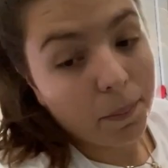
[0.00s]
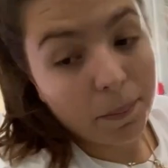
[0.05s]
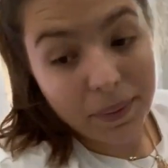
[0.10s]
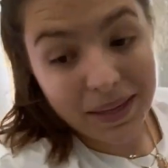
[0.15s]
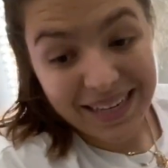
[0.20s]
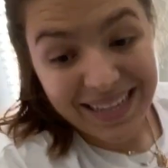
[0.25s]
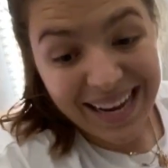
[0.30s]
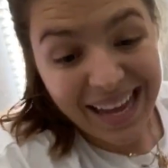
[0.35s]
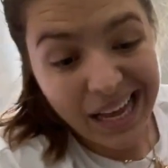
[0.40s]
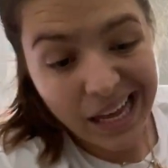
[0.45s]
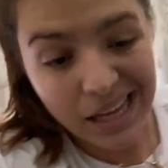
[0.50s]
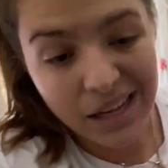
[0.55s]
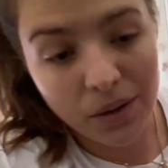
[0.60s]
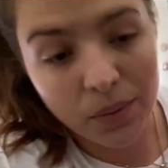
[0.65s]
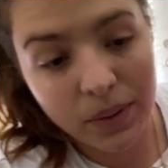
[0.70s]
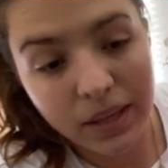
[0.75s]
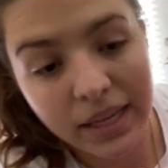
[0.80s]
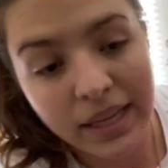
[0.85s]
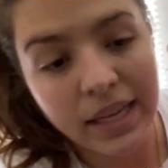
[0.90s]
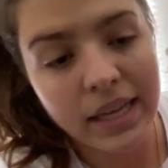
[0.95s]
But
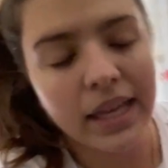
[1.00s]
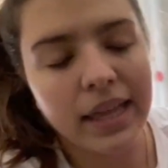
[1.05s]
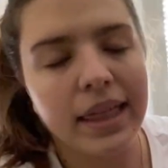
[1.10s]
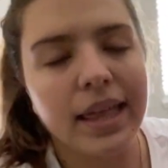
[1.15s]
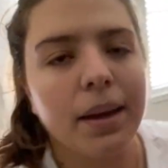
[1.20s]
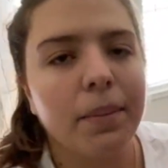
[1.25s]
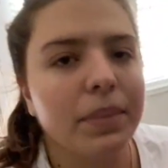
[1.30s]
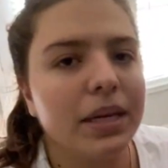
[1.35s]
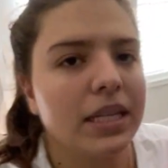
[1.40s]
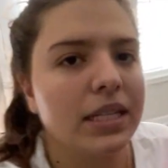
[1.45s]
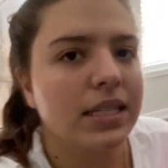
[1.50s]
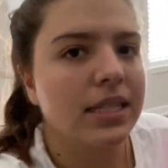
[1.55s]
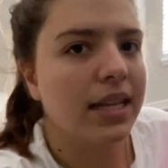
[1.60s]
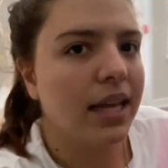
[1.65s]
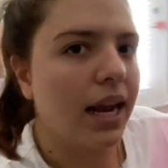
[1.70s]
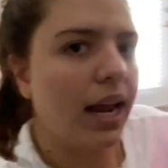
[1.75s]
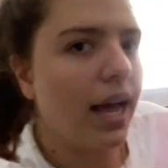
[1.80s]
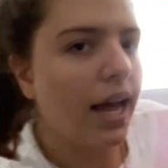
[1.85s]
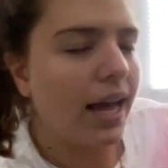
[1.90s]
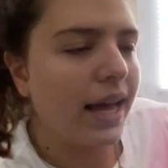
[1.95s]
now that means
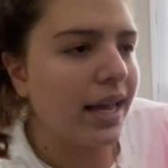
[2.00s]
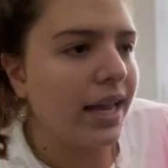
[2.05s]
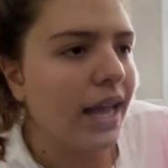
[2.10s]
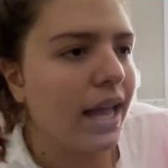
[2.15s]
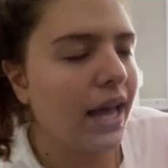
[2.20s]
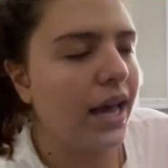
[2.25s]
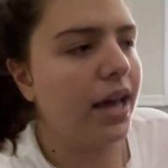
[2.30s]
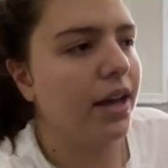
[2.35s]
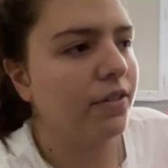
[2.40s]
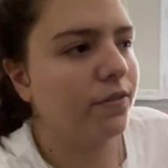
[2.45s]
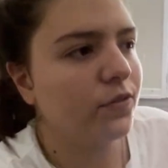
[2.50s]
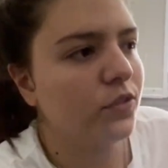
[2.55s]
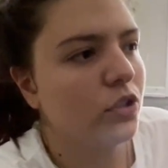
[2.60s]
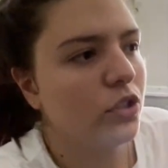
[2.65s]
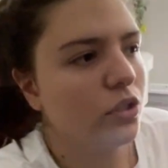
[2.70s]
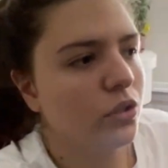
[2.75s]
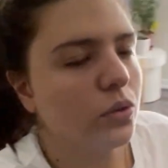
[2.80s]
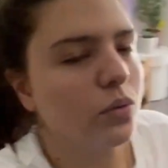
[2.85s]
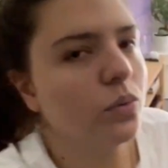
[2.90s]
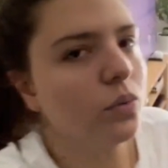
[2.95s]
that I have
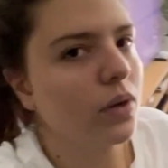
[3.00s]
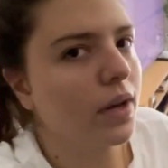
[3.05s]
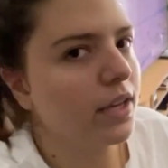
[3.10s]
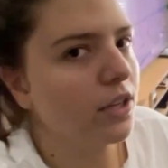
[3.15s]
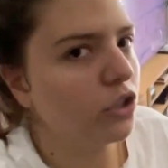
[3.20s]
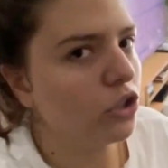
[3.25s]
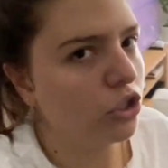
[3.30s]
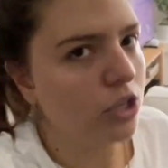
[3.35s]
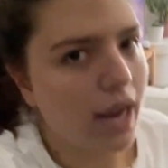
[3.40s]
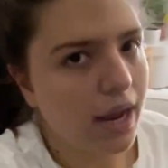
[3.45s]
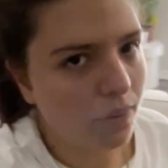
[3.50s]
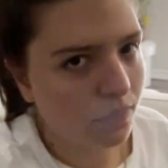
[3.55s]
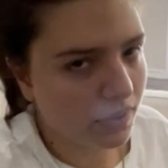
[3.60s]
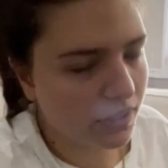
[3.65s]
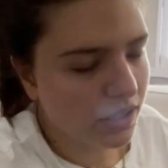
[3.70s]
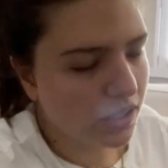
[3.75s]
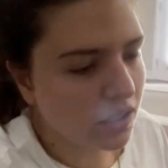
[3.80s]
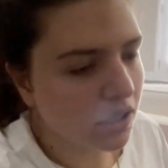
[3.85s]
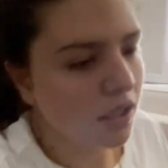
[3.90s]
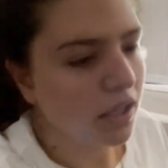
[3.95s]
to
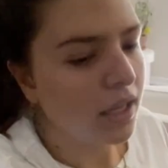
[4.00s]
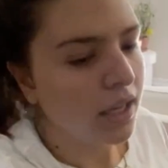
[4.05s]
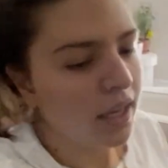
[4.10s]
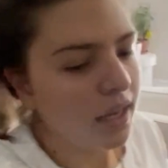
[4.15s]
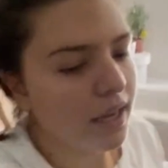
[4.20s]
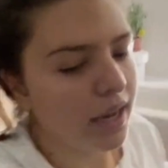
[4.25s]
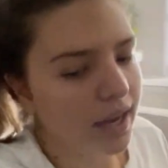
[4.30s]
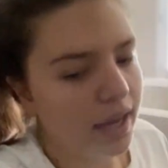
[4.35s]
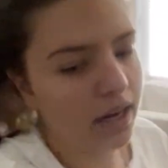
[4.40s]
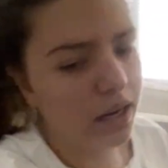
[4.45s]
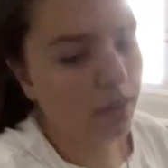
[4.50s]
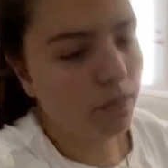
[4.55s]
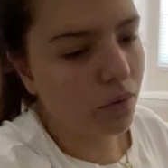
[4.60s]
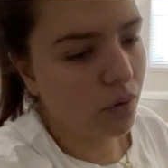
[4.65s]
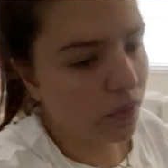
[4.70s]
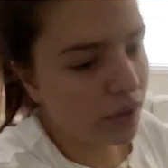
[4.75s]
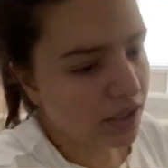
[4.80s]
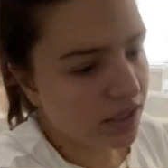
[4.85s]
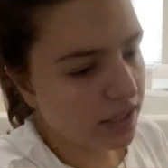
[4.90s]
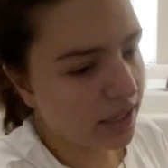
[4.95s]
shower and I'm
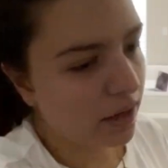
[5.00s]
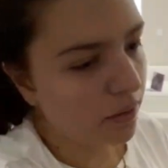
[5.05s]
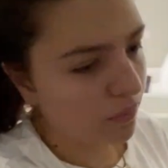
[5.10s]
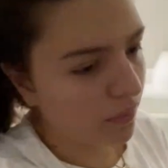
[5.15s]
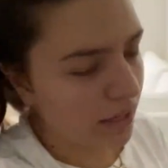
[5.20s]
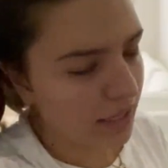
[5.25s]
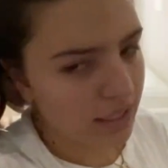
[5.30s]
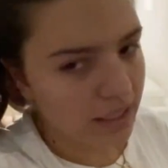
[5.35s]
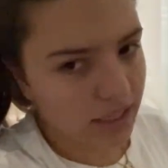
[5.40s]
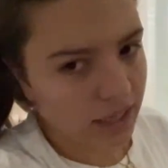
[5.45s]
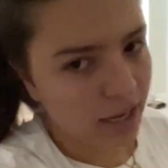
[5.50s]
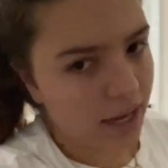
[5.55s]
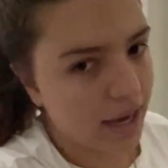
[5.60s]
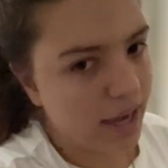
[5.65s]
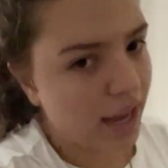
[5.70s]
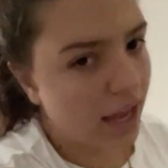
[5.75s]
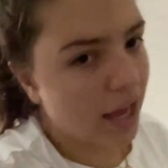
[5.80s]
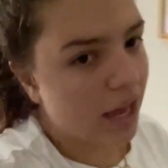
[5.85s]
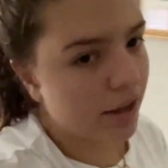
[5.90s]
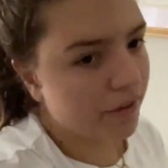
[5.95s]
going to get ready. I
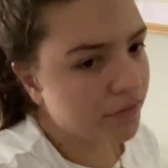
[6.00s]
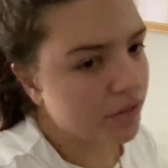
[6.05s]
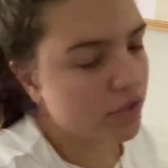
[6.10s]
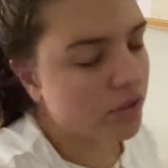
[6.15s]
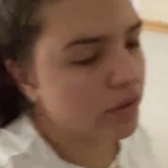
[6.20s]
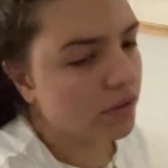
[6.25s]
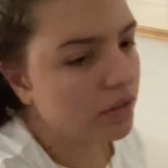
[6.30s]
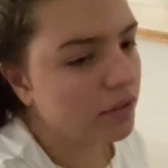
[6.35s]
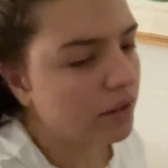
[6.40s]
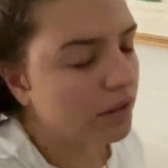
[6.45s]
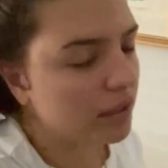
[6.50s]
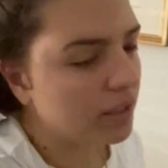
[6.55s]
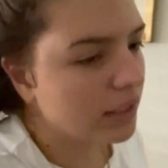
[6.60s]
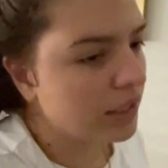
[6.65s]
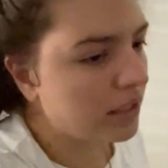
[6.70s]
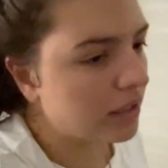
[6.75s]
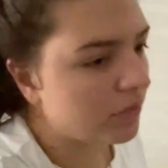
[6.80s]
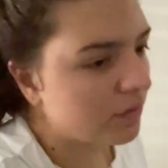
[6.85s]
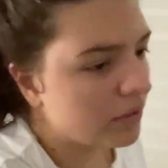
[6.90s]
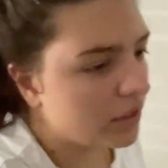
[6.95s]
have to
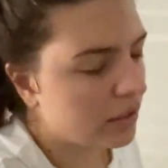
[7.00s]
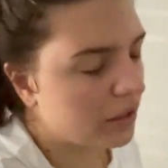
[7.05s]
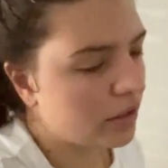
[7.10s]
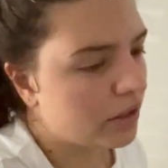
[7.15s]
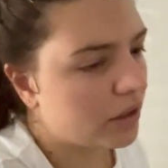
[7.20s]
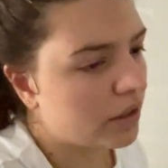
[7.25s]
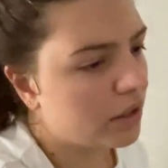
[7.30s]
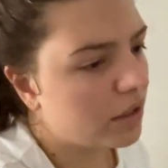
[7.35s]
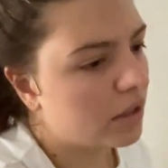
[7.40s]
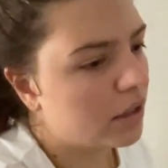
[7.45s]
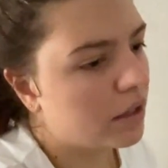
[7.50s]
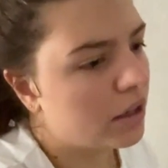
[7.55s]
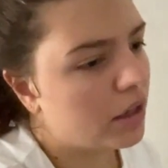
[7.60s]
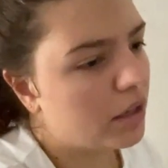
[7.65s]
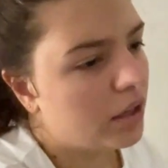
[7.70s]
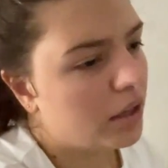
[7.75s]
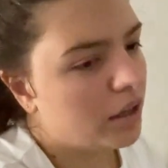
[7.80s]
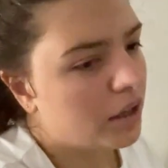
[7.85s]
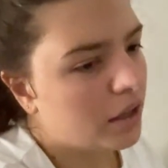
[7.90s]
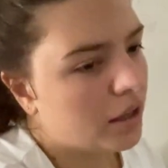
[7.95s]
leave here,
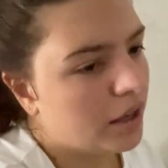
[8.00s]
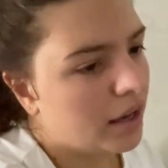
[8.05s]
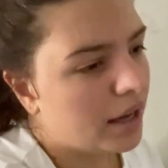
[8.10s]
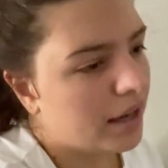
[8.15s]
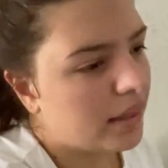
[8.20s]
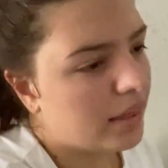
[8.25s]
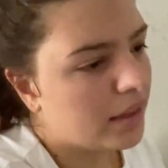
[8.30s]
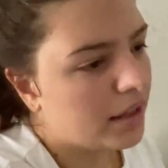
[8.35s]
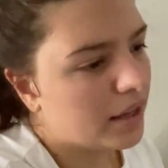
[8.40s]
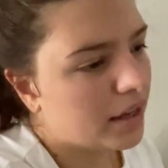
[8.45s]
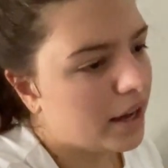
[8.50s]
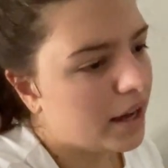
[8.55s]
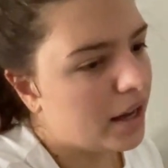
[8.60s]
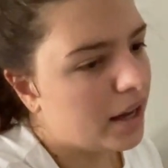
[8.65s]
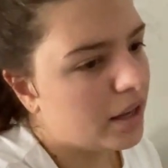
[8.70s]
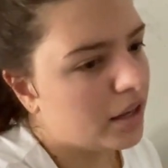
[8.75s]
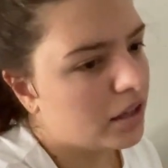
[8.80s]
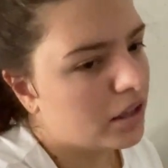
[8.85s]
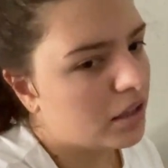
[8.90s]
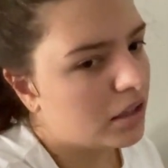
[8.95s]
I think
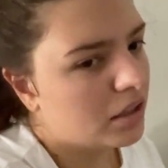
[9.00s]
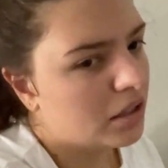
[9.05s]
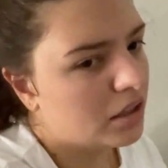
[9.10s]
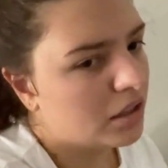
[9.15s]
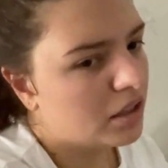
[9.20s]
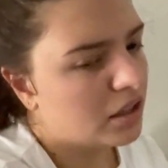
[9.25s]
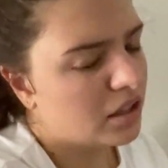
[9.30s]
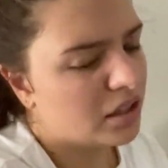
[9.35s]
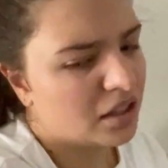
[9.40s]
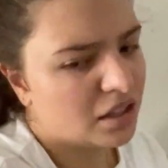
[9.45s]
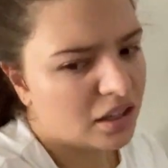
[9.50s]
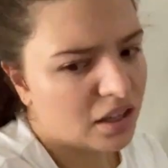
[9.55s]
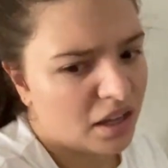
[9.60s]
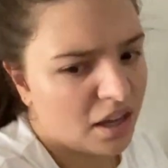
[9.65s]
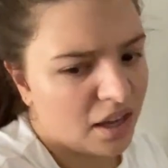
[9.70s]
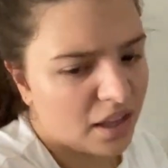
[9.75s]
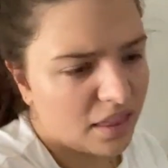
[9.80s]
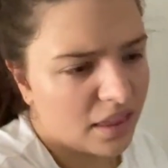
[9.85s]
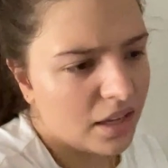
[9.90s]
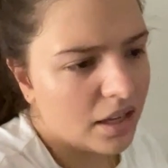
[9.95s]
I
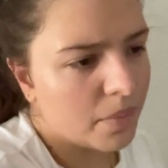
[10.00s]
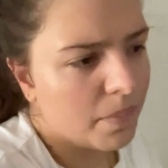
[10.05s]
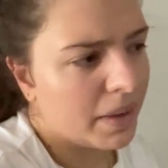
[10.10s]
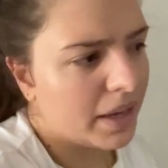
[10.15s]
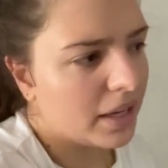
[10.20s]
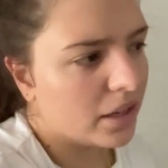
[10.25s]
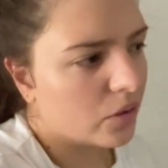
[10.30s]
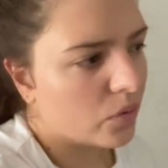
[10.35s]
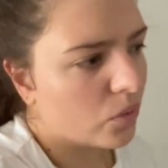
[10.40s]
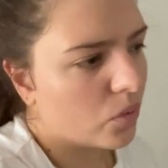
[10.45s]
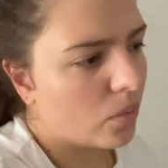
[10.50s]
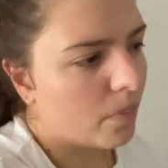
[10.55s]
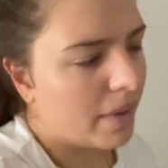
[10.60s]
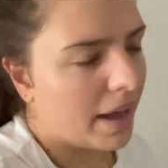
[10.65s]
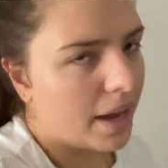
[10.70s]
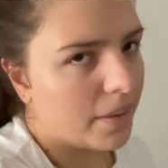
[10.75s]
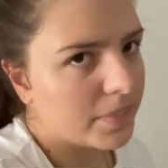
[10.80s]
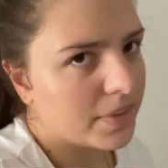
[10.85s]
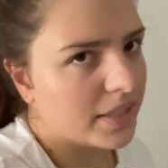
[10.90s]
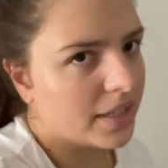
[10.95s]
think my Google
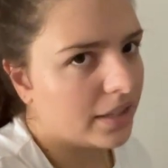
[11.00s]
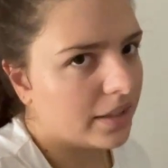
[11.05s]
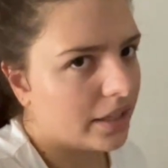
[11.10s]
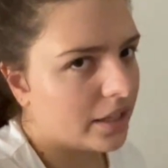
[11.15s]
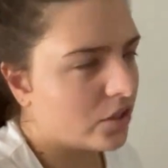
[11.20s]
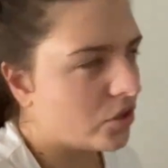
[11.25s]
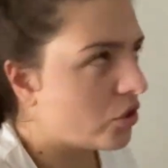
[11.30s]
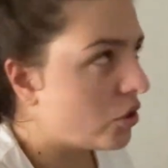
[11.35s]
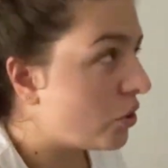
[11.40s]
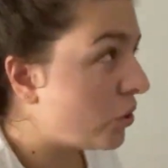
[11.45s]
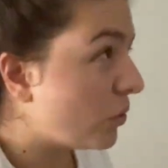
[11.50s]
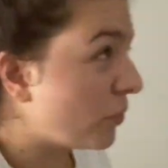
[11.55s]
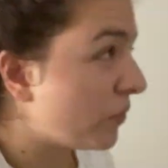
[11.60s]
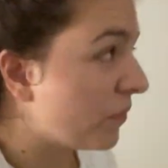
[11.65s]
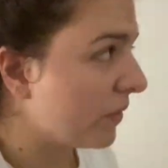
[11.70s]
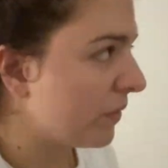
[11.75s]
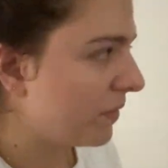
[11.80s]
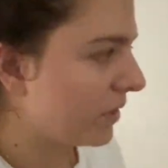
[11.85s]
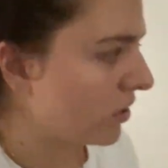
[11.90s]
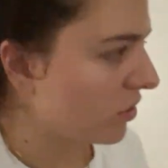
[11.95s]
Maps said like
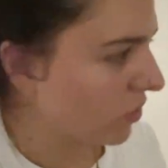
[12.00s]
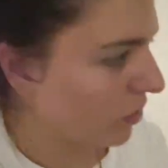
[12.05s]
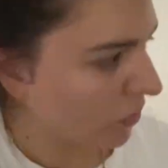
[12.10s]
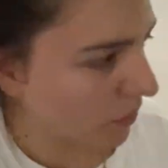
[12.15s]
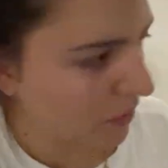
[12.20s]
2:52